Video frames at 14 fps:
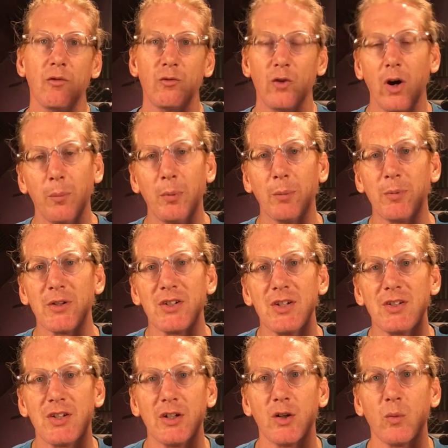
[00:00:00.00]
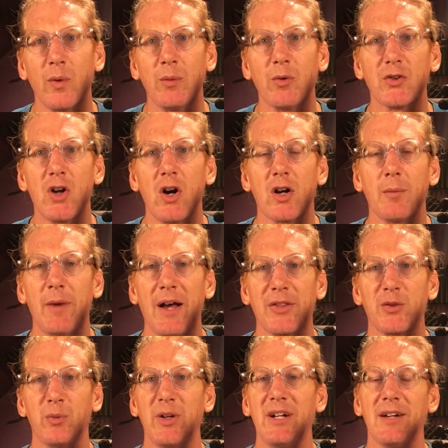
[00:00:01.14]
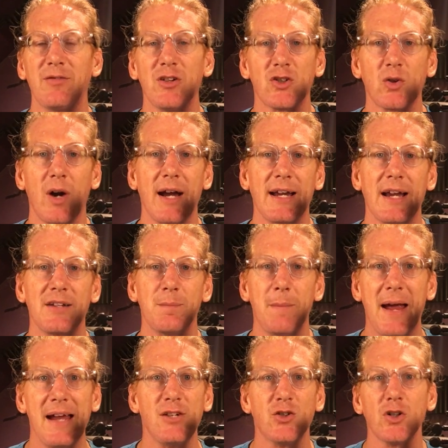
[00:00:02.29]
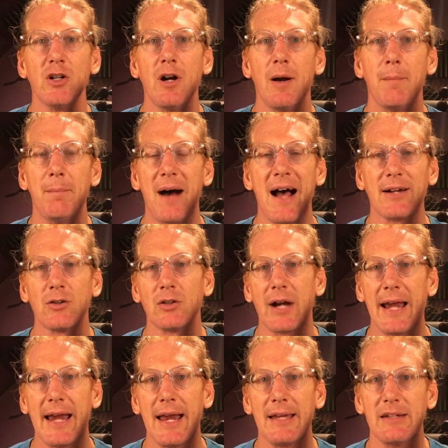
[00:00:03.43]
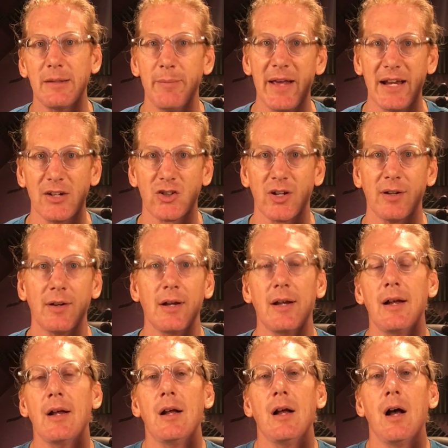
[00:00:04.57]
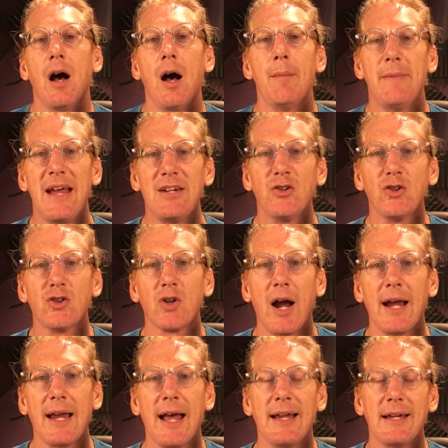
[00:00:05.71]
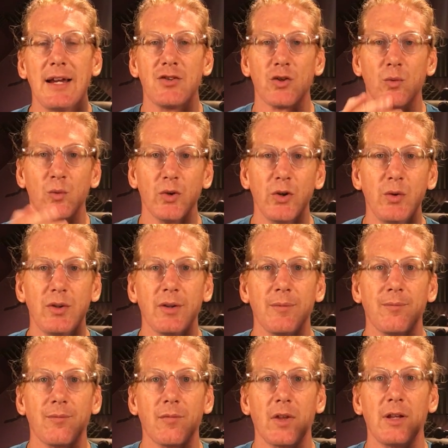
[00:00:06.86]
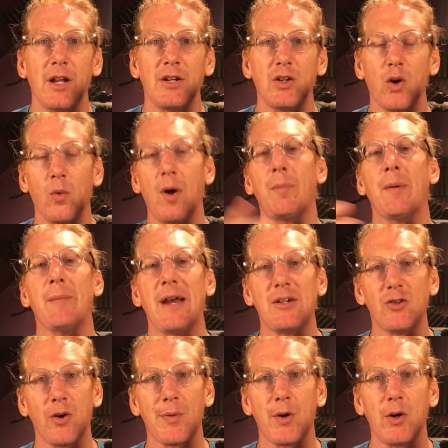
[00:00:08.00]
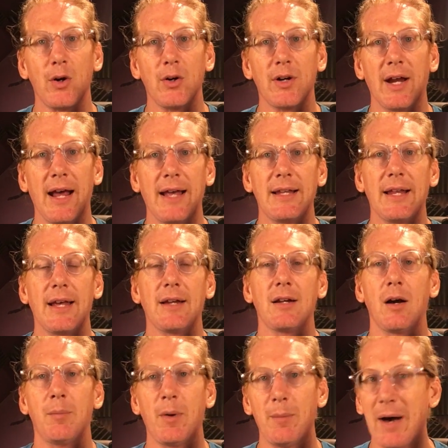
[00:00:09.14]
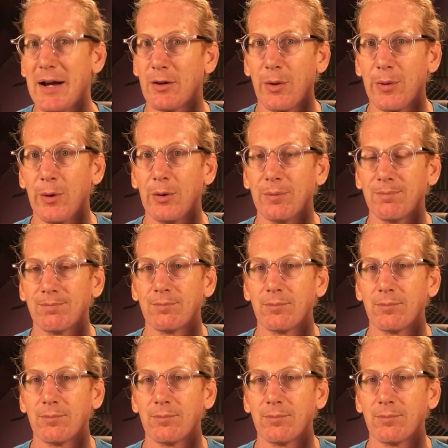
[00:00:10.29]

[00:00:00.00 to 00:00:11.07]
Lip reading: For our purposes here, we will talk about 3 different triads: major, minor, and diminished. A major triad is a root, then you go up a major third, and then up a minor third.